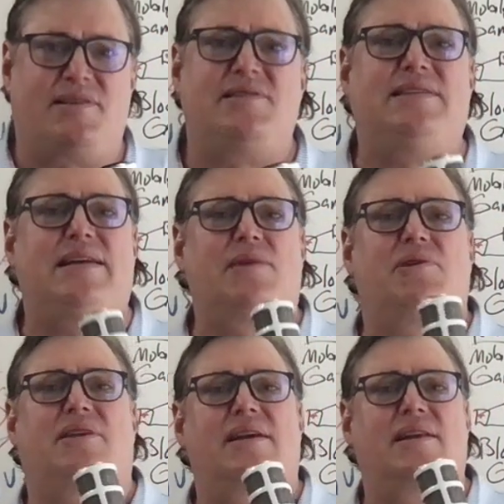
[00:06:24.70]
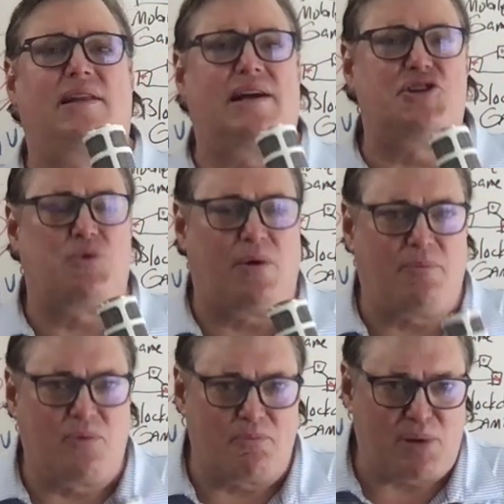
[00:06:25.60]
It's dealing with the intellectual
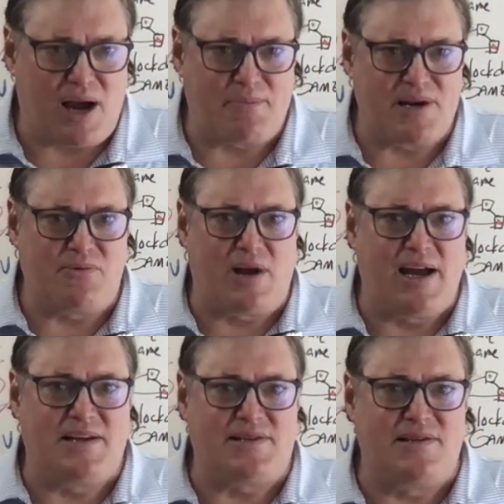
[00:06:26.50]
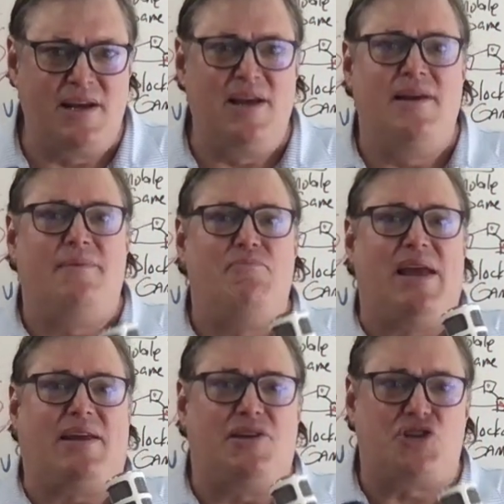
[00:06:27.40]
property rights,
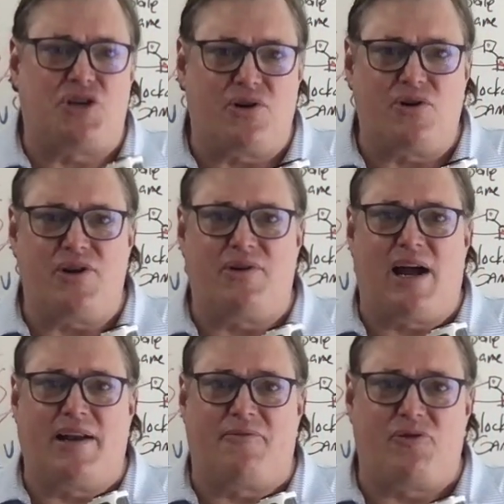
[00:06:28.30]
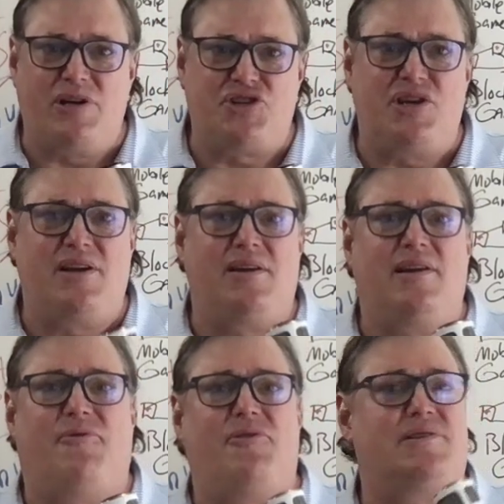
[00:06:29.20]
making sure you're not infringing
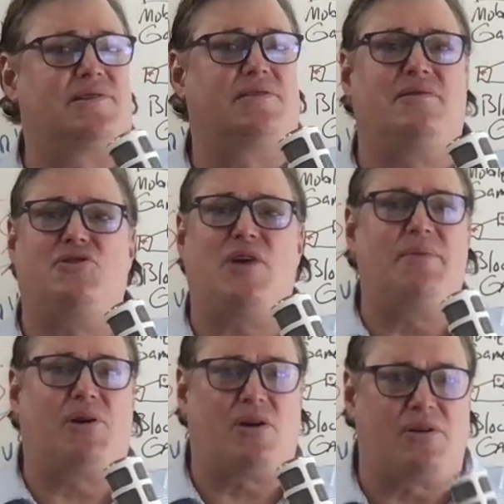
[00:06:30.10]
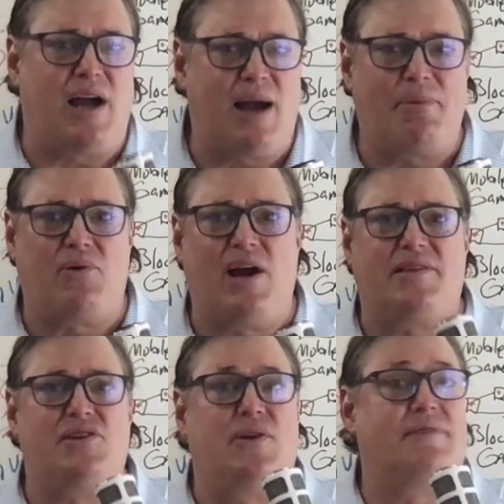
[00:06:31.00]
if it's a trademark or
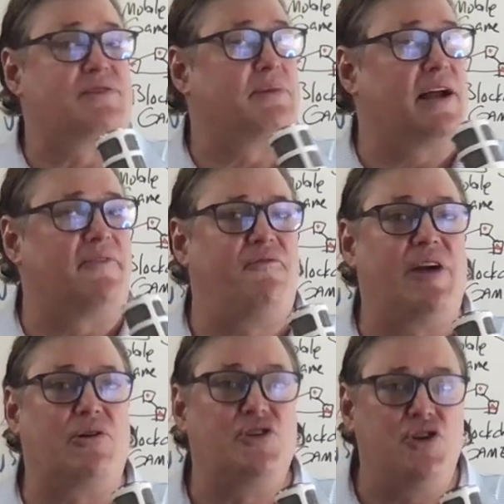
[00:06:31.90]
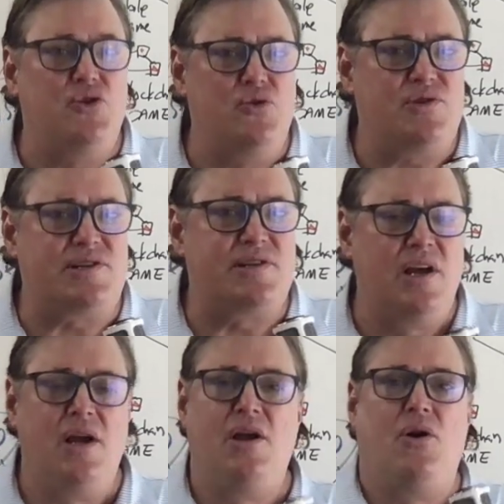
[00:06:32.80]
copyright that you have some kind of fair use
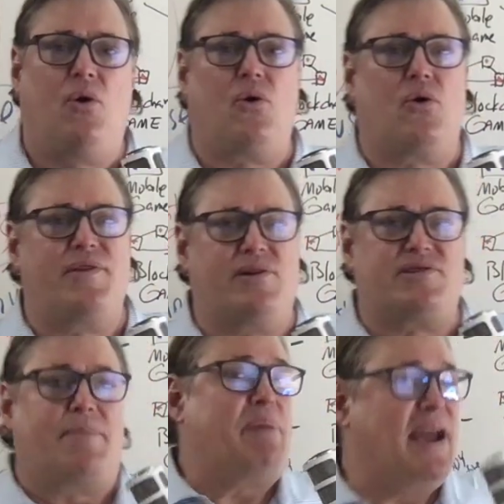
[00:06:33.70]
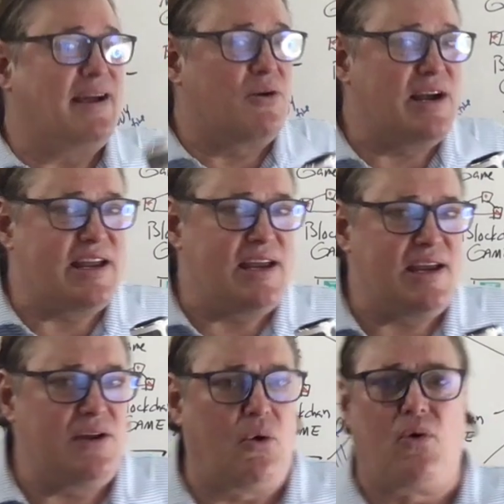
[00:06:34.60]
or there's a
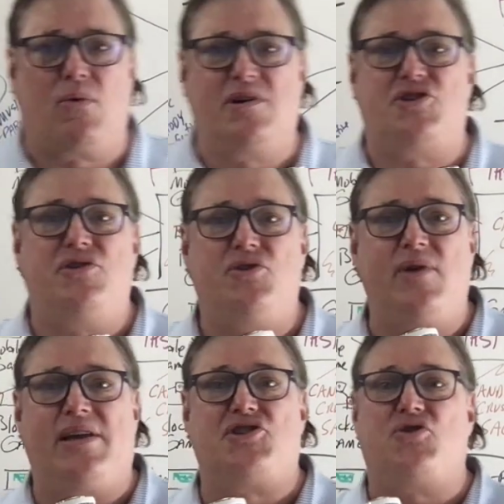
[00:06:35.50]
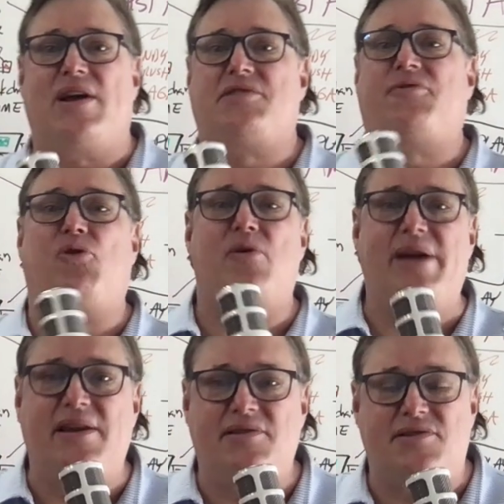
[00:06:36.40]
parody or what you're doing is
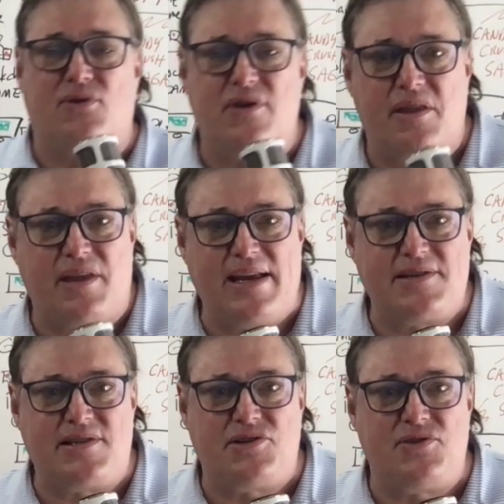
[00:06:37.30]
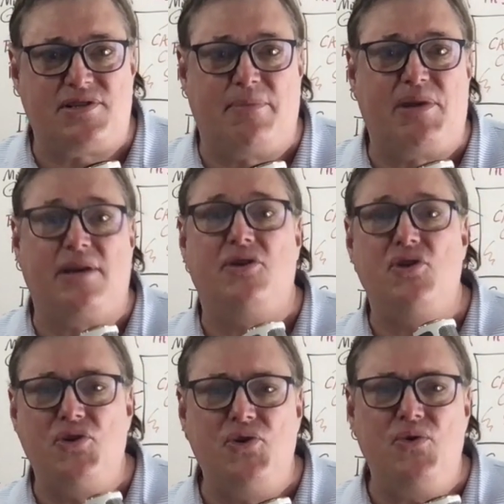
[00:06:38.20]
transforming certain things into something
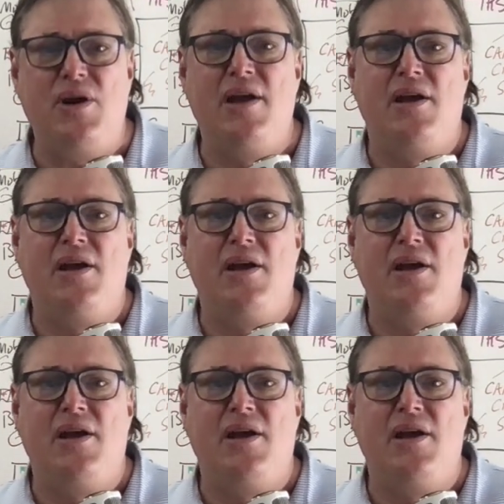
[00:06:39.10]
new.